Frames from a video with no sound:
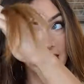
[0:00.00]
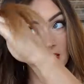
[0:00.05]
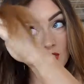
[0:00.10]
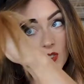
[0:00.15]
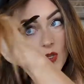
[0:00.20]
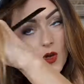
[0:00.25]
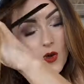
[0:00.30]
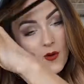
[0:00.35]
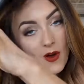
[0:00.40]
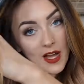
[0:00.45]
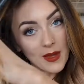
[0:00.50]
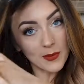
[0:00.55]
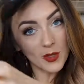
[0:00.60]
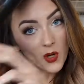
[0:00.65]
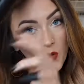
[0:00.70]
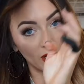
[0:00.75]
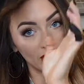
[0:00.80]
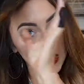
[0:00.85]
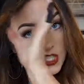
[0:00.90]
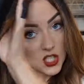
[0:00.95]
So I'm
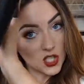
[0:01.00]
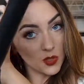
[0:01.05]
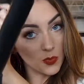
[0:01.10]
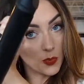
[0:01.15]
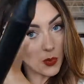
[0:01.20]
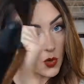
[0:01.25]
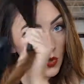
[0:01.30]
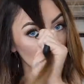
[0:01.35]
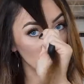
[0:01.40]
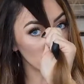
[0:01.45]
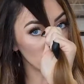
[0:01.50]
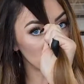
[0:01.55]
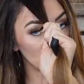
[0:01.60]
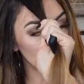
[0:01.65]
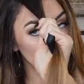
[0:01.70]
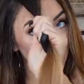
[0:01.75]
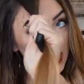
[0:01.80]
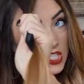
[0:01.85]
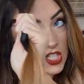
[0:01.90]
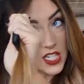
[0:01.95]
going to pull this
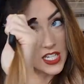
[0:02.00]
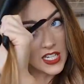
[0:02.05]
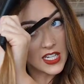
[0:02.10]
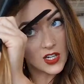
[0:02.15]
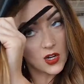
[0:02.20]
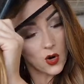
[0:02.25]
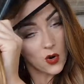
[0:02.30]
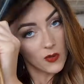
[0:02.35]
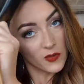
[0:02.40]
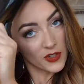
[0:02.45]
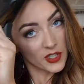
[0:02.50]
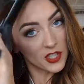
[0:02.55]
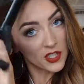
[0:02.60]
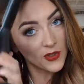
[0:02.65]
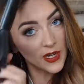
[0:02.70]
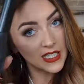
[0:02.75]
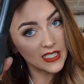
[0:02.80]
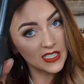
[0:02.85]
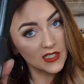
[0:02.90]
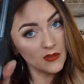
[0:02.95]
section and over
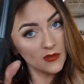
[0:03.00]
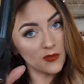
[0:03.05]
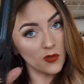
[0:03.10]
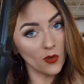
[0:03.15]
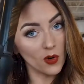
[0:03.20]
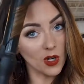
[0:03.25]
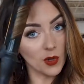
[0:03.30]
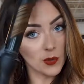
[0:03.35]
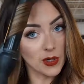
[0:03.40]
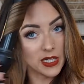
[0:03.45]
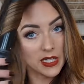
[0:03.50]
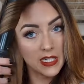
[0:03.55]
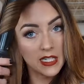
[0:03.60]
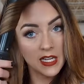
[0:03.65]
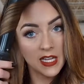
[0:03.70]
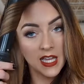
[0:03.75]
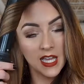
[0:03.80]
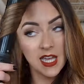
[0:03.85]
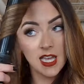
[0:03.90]
direct it forward